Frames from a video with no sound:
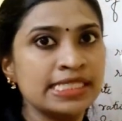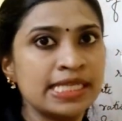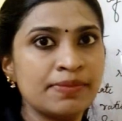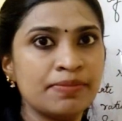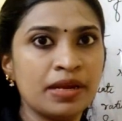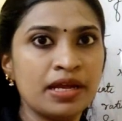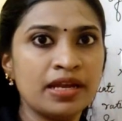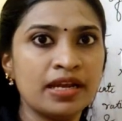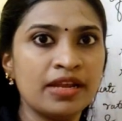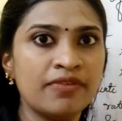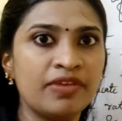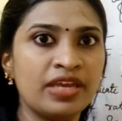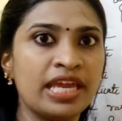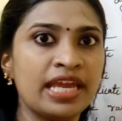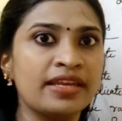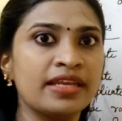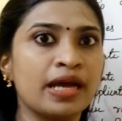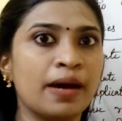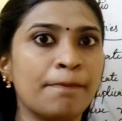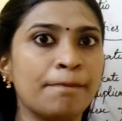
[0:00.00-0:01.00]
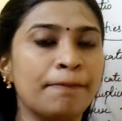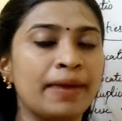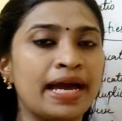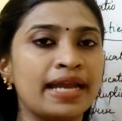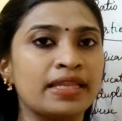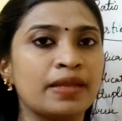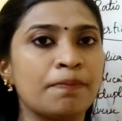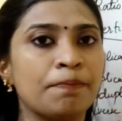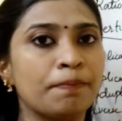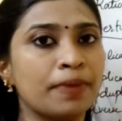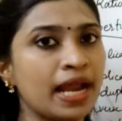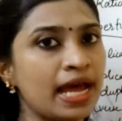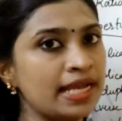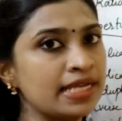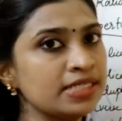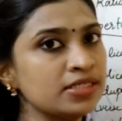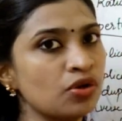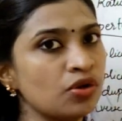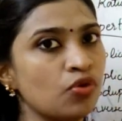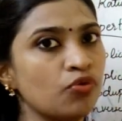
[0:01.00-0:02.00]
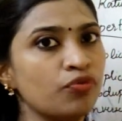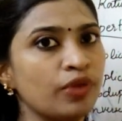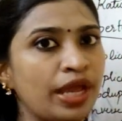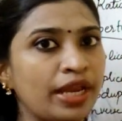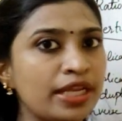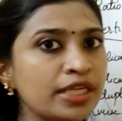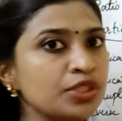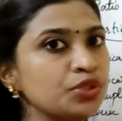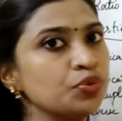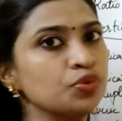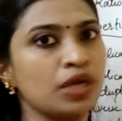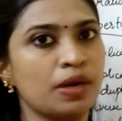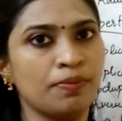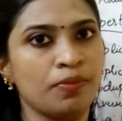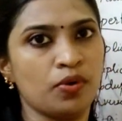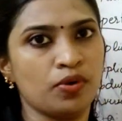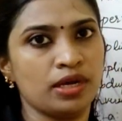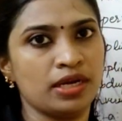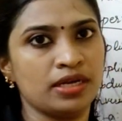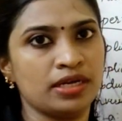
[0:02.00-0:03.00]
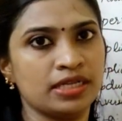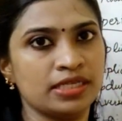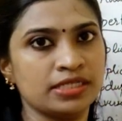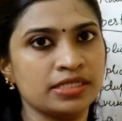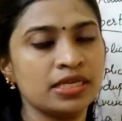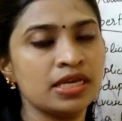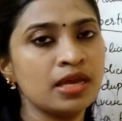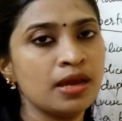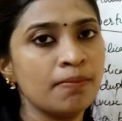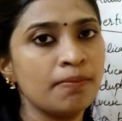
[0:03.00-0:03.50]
Similarly, we can compare the price of any two commodities,